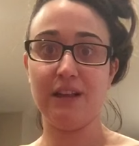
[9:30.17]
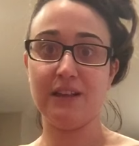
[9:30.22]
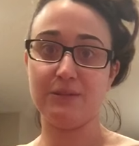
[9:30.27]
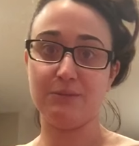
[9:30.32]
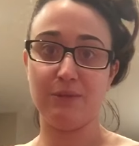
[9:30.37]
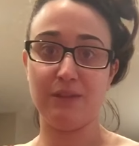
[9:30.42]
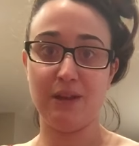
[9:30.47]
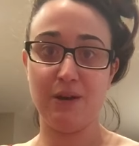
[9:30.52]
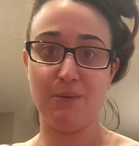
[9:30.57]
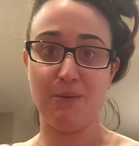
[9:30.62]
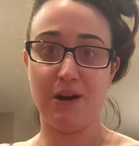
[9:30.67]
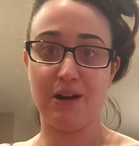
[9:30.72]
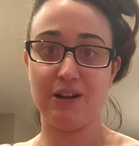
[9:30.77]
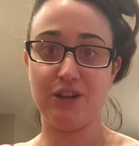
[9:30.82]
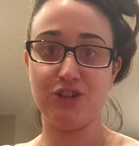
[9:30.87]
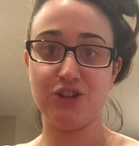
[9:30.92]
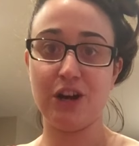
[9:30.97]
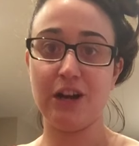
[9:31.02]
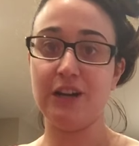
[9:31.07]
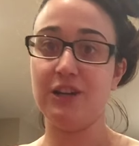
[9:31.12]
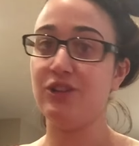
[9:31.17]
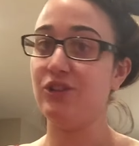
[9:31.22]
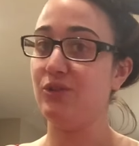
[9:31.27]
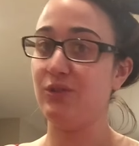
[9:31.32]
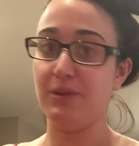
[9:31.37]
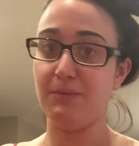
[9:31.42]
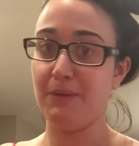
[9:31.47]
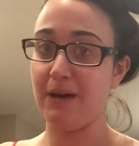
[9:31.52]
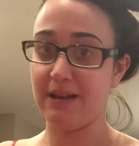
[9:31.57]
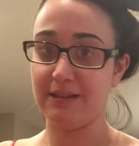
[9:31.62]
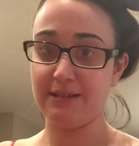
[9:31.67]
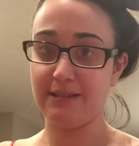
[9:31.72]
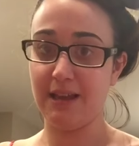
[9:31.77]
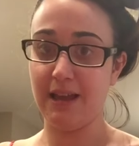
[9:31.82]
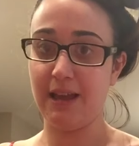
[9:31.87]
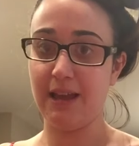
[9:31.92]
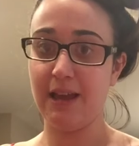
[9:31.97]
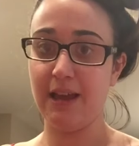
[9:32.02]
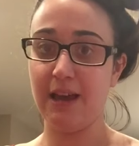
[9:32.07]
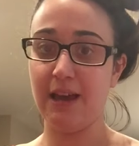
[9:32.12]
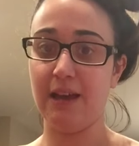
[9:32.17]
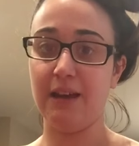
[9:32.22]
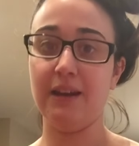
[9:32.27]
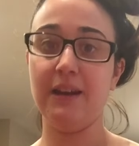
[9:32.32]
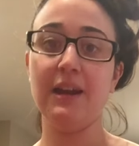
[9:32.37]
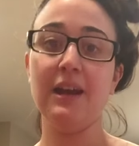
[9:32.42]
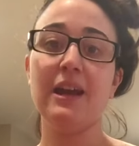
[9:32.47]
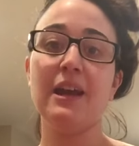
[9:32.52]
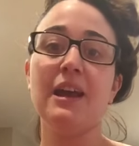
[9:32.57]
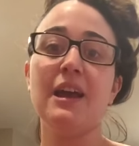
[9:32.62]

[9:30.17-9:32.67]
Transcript: That's what they want to try to do the best they can.